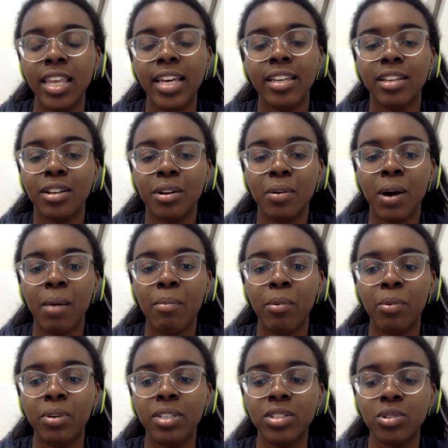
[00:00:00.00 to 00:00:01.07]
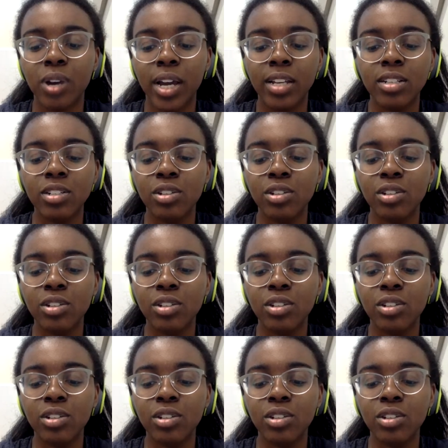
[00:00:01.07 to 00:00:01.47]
Like, I'm always trying